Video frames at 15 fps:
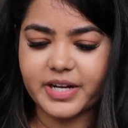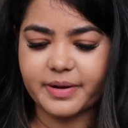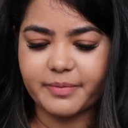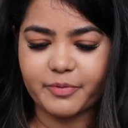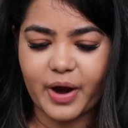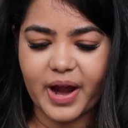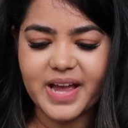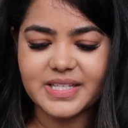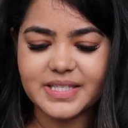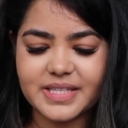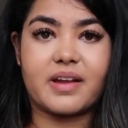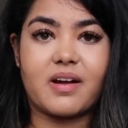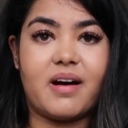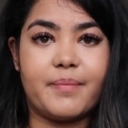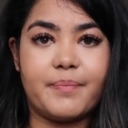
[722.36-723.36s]
impressed.
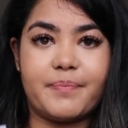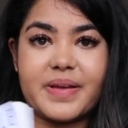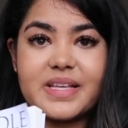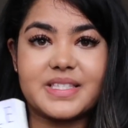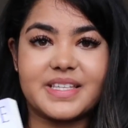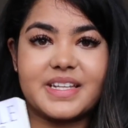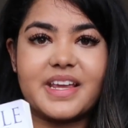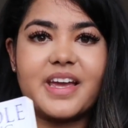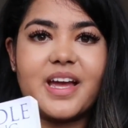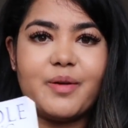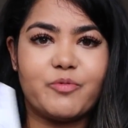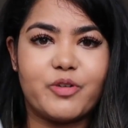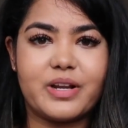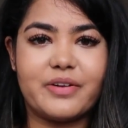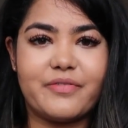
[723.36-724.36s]
Like bits in here,
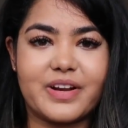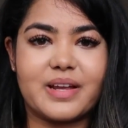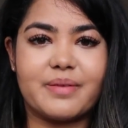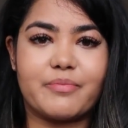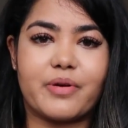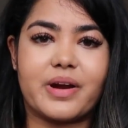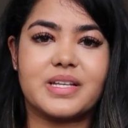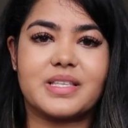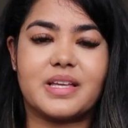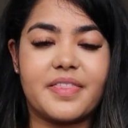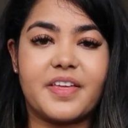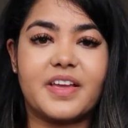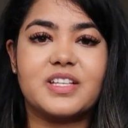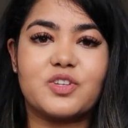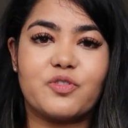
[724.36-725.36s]
I'm really impressed. I
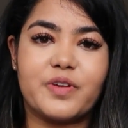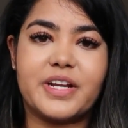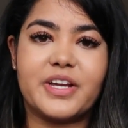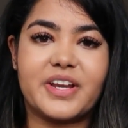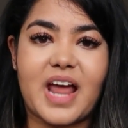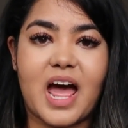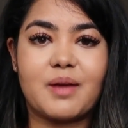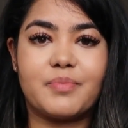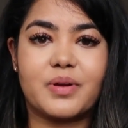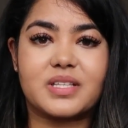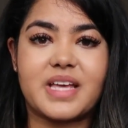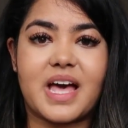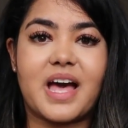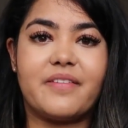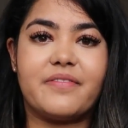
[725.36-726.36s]
think it's a really good handbook
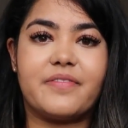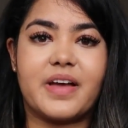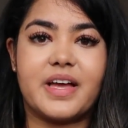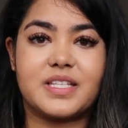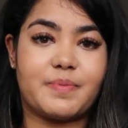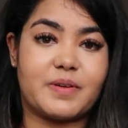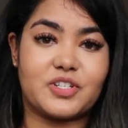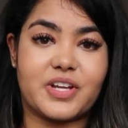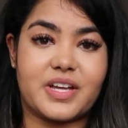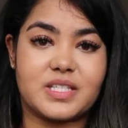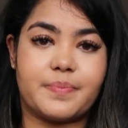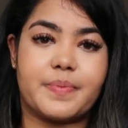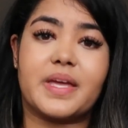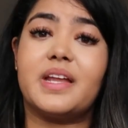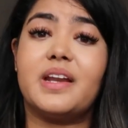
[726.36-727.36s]
to have, especially as
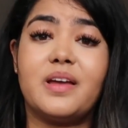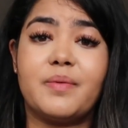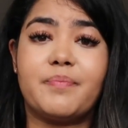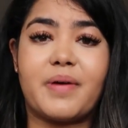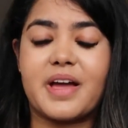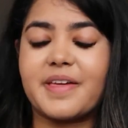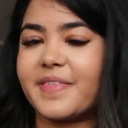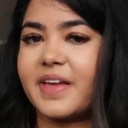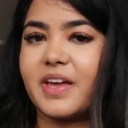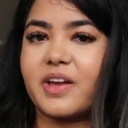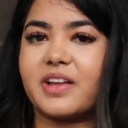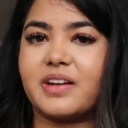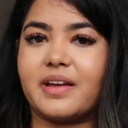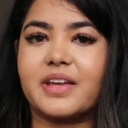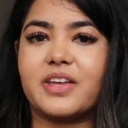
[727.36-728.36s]
a beginner, but I think
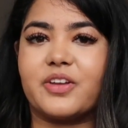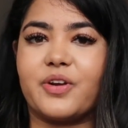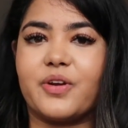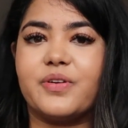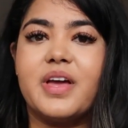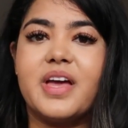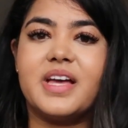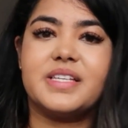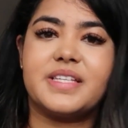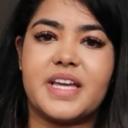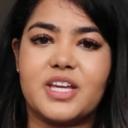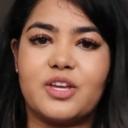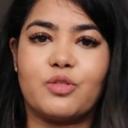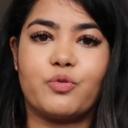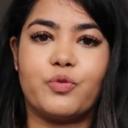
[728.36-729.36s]
it can, like, you know,
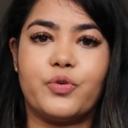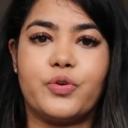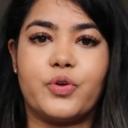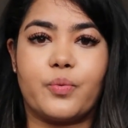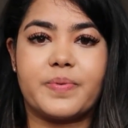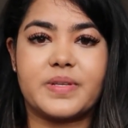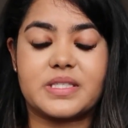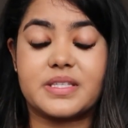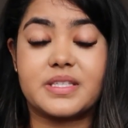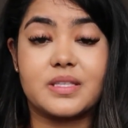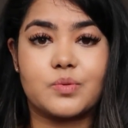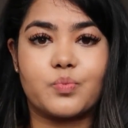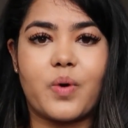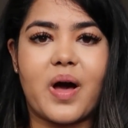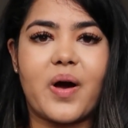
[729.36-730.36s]
take you through your business
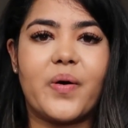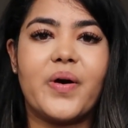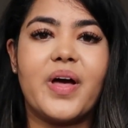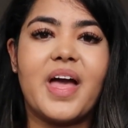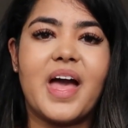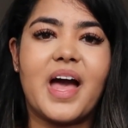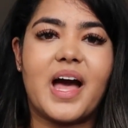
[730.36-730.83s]
as well.